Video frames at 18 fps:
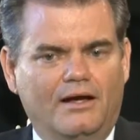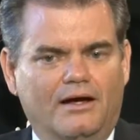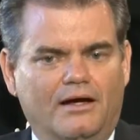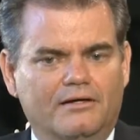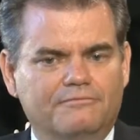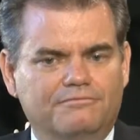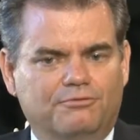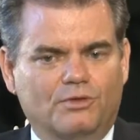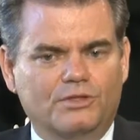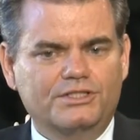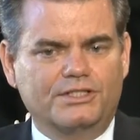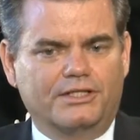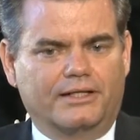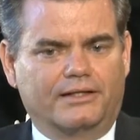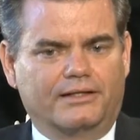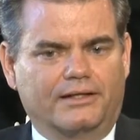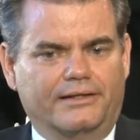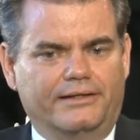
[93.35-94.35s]

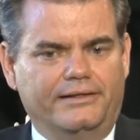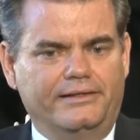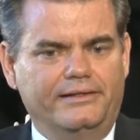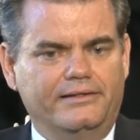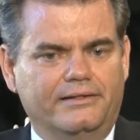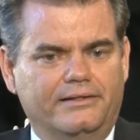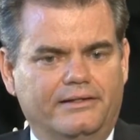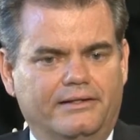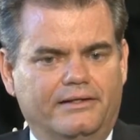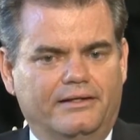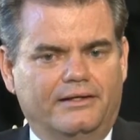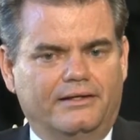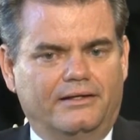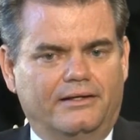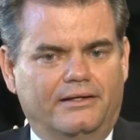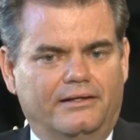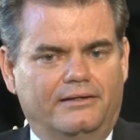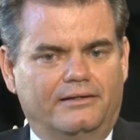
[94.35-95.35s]
Unfortunately,
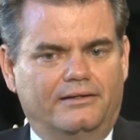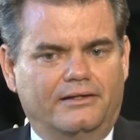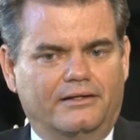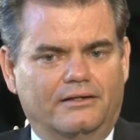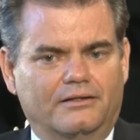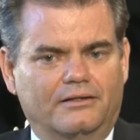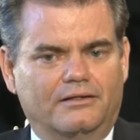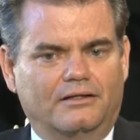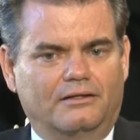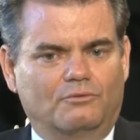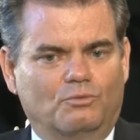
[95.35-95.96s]
there